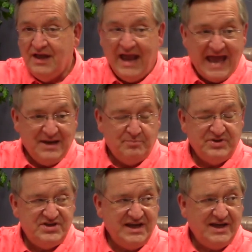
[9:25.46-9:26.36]
and in
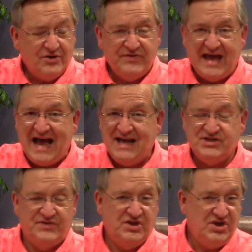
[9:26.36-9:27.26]
particular the eyes
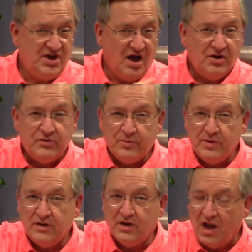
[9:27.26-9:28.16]
of the younger
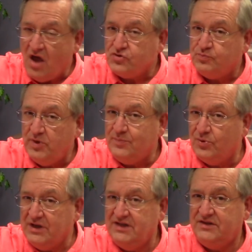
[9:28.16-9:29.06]
lost people
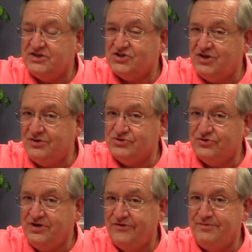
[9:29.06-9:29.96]
in this culture
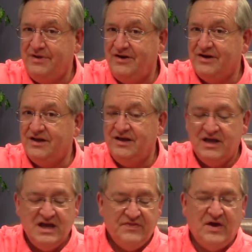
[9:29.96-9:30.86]
here in America,
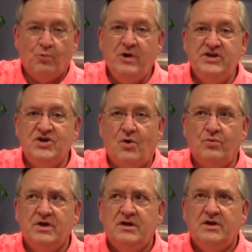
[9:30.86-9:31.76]
that we
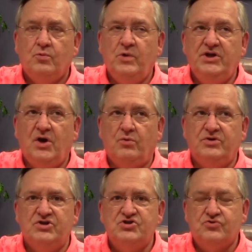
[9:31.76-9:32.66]
don't we don't
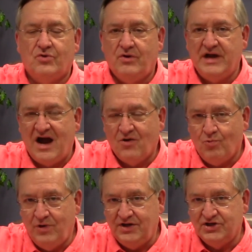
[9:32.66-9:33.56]
destroy our
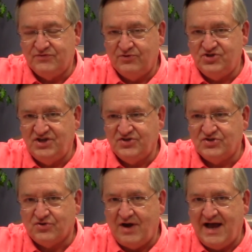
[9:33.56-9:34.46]
witness for Jesus
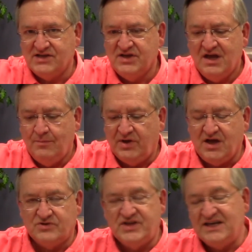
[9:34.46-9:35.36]
Christ
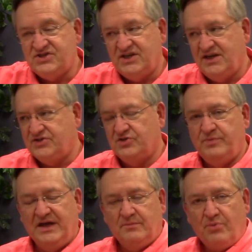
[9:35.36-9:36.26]
because they see us as
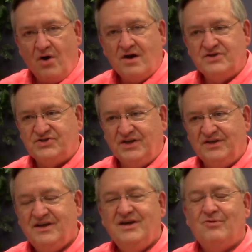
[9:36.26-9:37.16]
being partisan
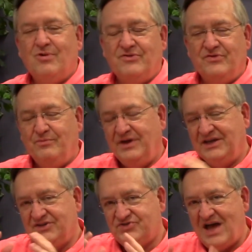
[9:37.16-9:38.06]
rather than being
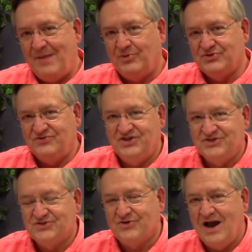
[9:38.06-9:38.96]
disciples of
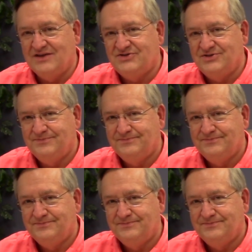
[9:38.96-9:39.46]
Jesus Christ.